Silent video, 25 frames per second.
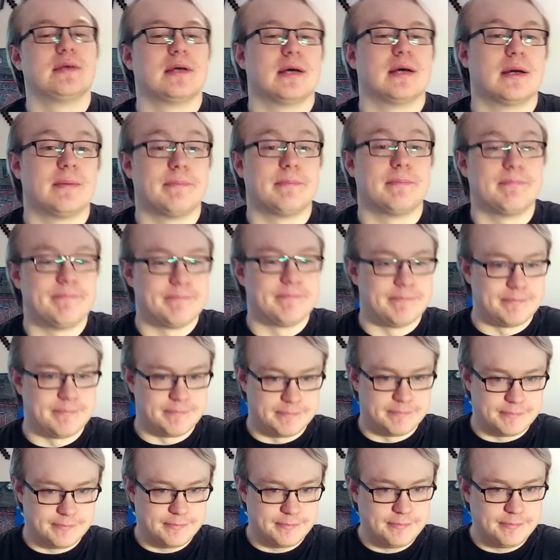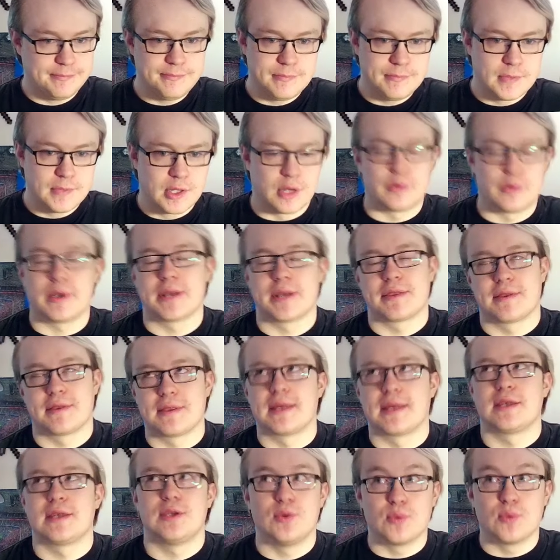Or rather
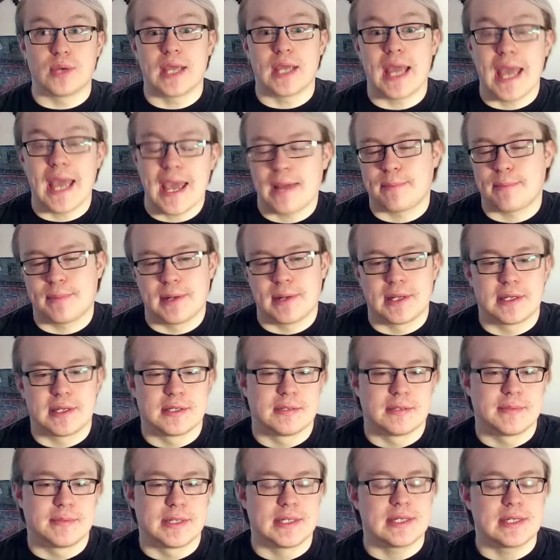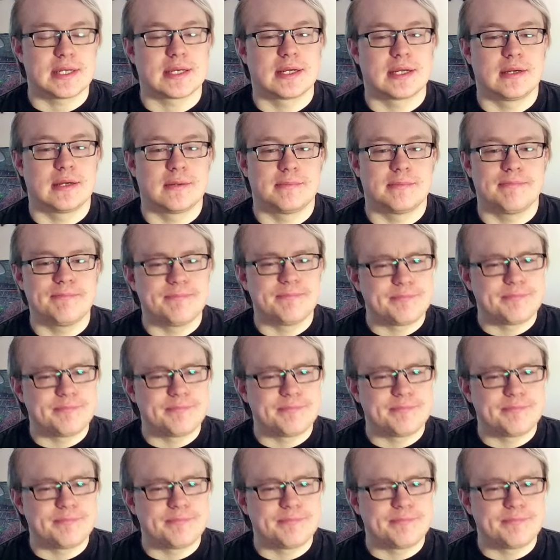that you can play in the main deck. Kind